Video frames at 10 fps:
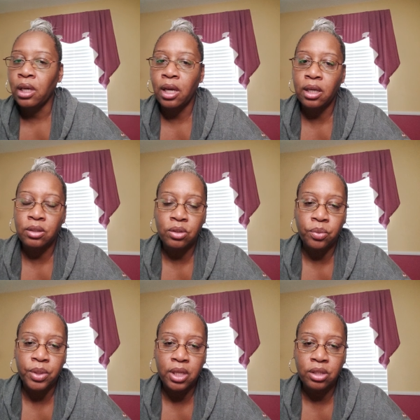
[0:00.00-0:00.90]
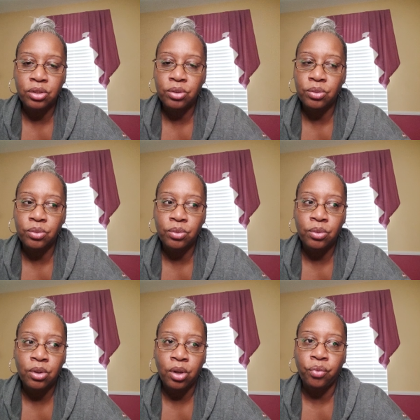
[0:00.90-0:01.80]
And so we need to
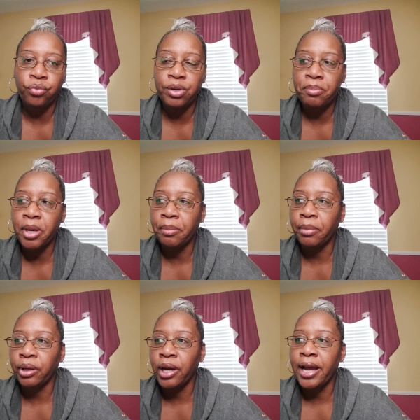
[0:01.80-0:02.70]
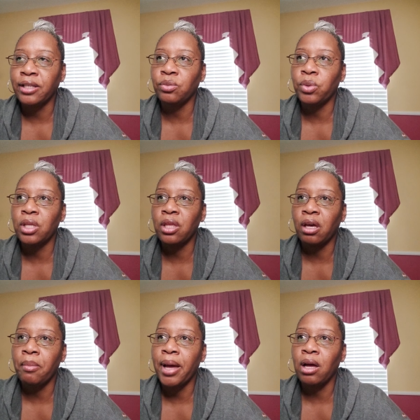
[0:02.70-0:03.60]
remember as we
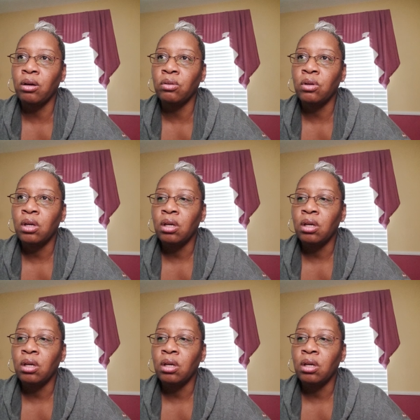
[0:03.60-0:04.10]
think about